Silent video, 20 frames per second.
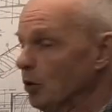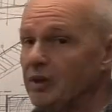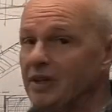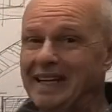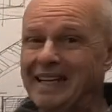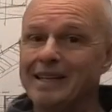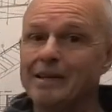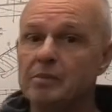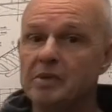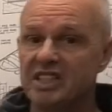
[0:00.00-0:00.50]
or the
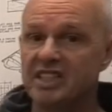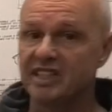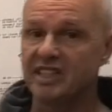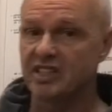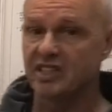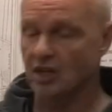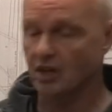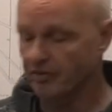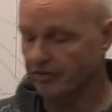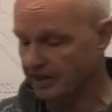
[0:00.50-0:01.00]

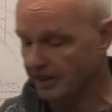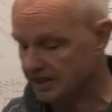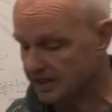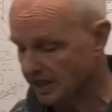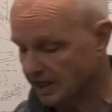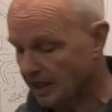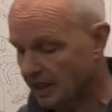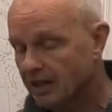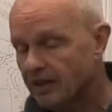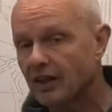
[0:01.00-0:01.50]
images of
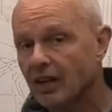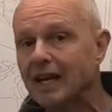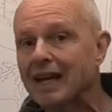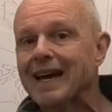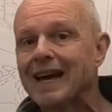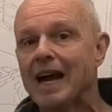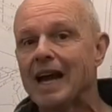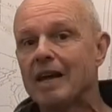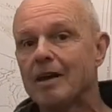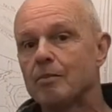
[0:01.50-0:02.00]
it, that
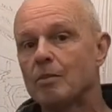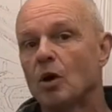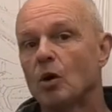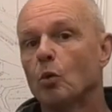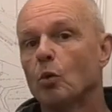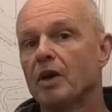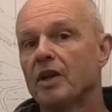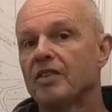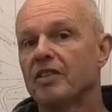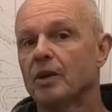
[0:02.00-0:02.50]
came
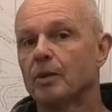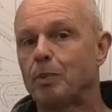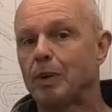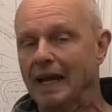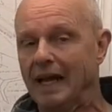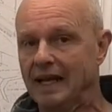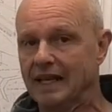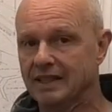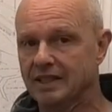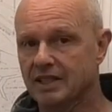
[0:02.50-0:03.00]
with the
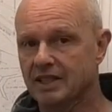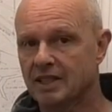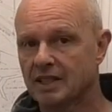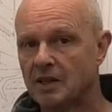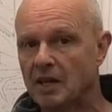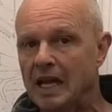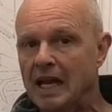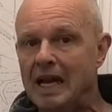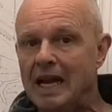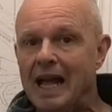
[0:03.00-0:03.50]
plans.
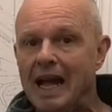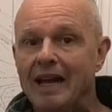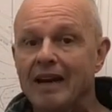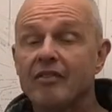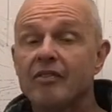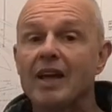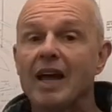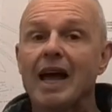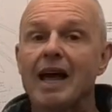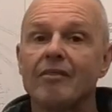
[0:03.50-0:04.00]
And
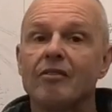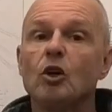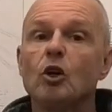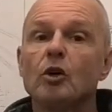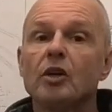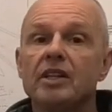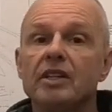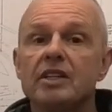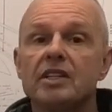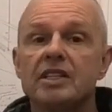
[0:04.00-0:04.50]
if you have a
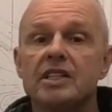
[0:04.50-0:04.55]
look in the